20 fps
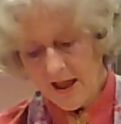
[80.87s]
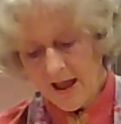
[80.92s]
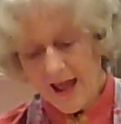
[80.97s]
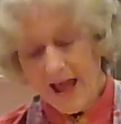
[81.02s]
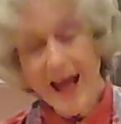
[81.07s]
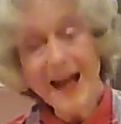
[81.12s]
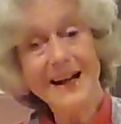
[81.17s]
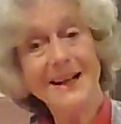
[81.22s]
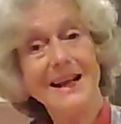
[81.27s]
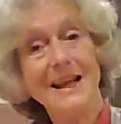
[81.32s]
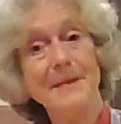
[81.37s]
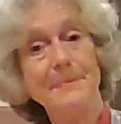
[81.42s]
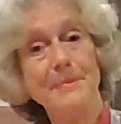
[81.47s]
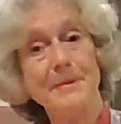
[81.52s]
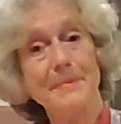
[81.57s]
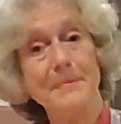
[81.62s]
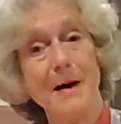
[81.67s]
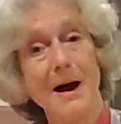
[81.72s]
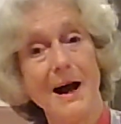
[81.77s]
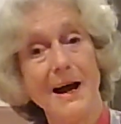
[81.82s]
And keep in
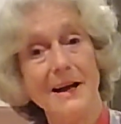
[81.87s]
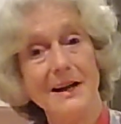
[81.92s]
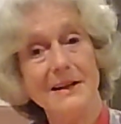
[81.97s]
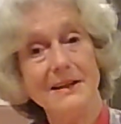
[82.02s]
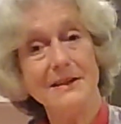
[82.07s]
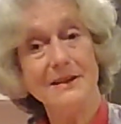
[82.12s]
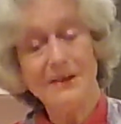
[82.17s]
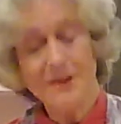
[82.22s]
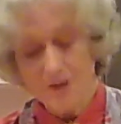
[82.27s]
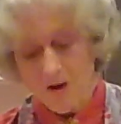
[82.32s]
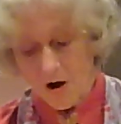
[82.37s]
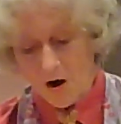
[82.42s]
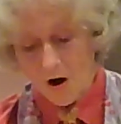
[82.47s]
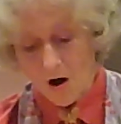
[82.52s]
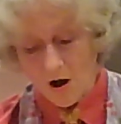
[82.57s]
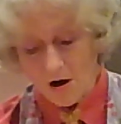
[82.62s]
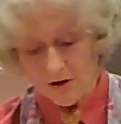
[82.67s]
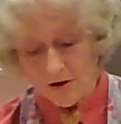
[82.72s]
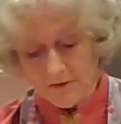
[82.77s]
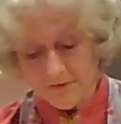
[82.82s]
mind,
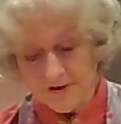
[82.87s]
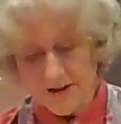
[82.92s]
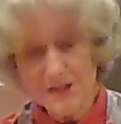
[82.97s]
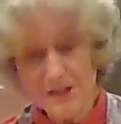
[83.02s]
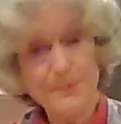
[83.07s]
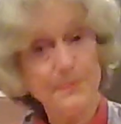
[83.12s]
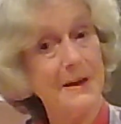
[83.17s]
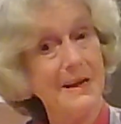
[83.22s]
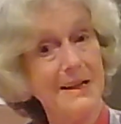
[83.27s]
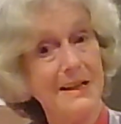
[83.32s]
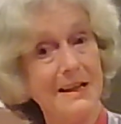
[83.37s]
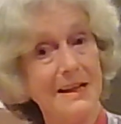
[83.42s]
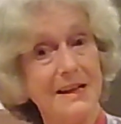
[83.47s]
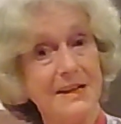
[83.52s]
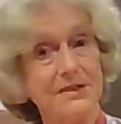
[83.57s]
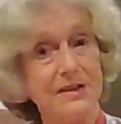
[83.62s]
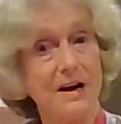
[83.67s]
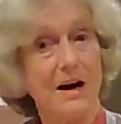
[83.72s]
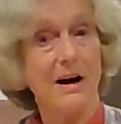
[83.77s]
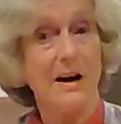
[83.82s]
all of these peelings are